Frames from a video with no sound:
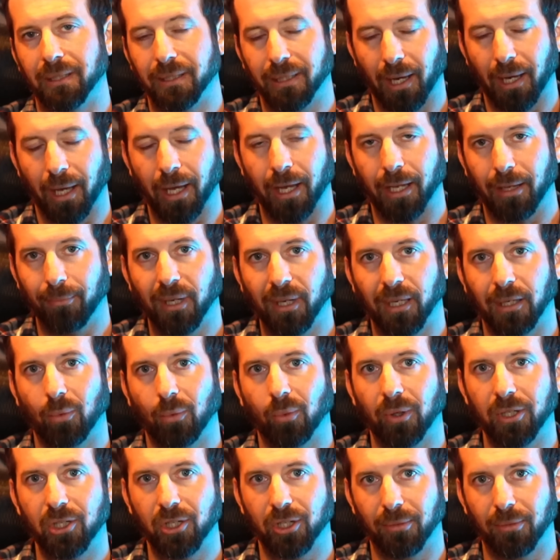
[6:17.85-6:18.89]
time in
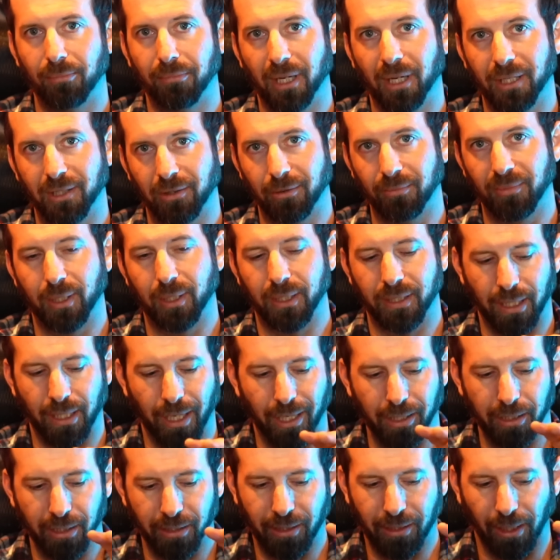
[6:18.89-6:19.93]
which the Muslims
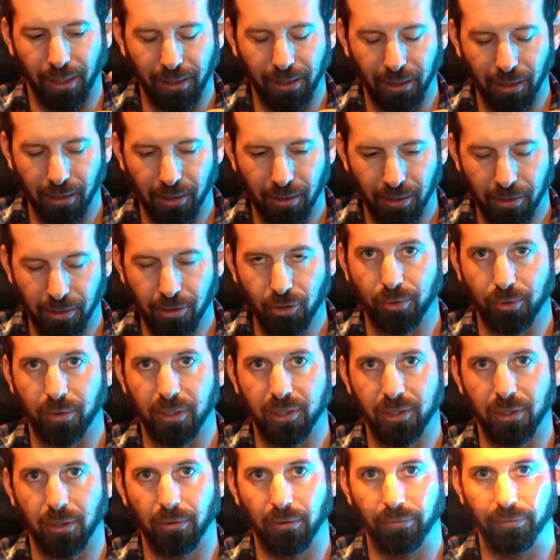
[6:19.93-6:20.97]
decided to take
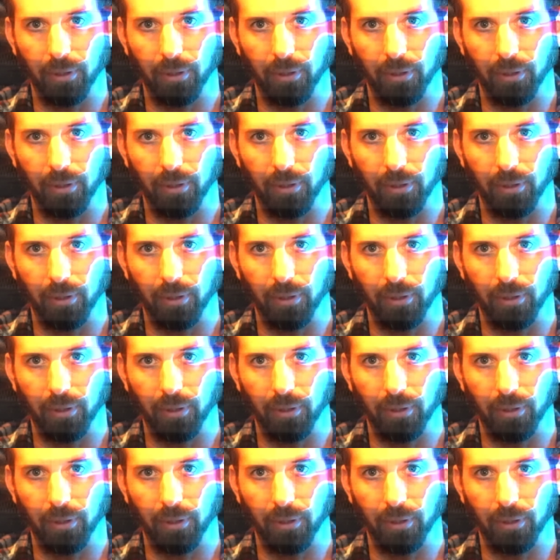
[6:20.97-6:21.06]
interest over